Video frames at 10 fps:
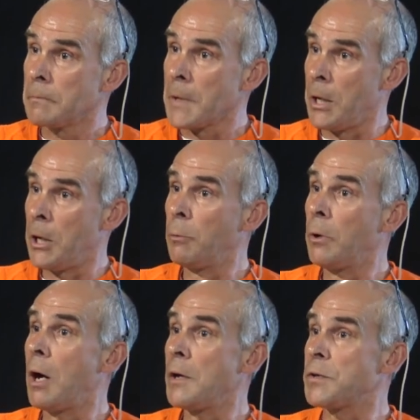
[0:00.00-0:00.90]
And here
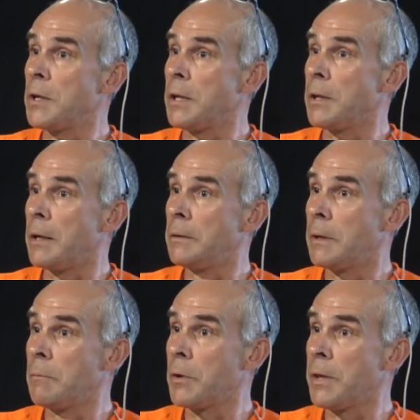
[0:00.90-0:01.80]
we're all sitting there,
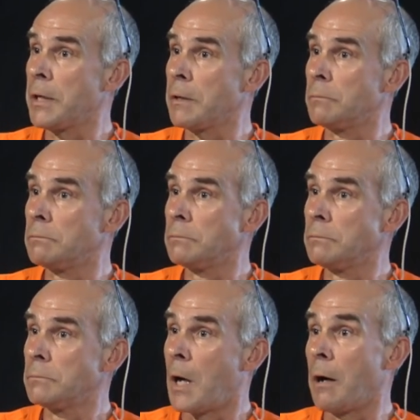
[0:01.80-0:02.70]
and we're thinking
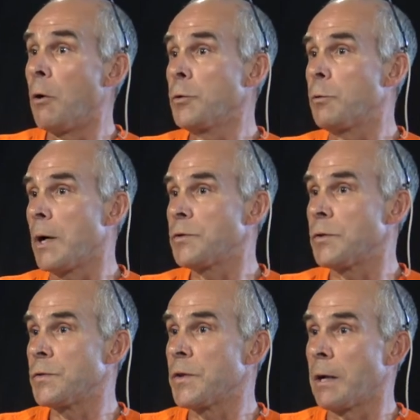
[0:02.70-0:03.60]
our own
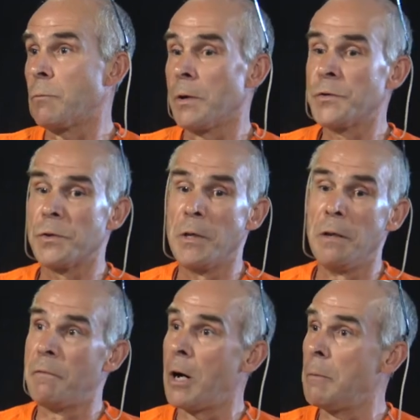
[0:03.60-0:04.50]
questions, like, where's the
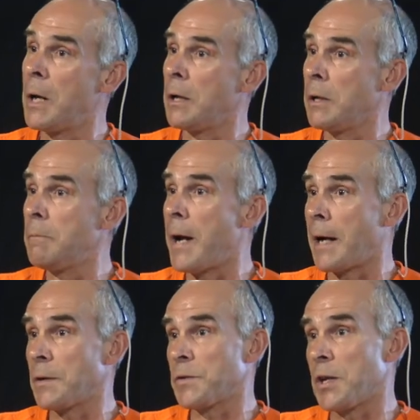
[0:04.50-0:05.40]
environmental
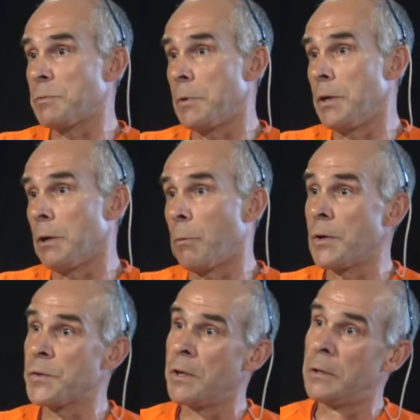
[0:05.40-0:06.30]
impact assessment here?
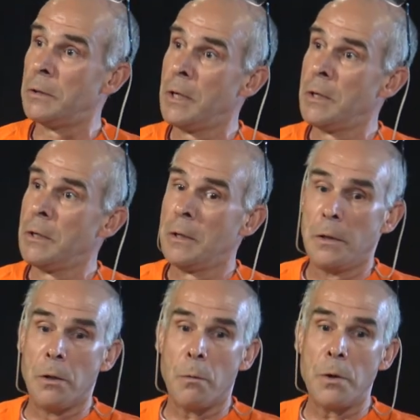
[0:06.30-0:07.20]
Where's the,
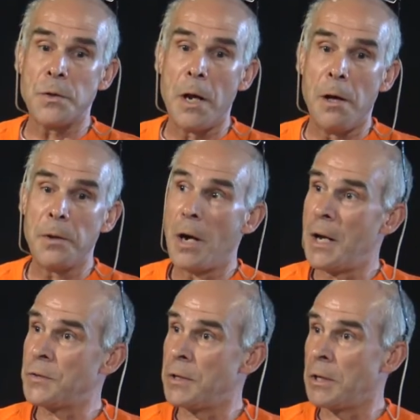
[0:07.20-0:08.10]
you know, where's the health
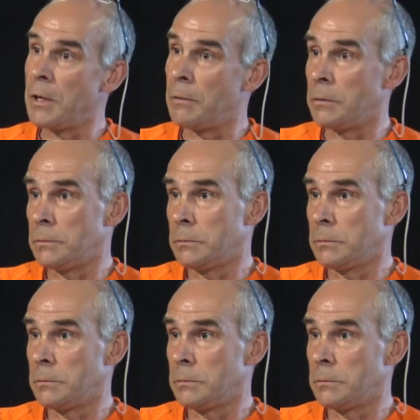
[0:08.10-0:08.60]
costing here?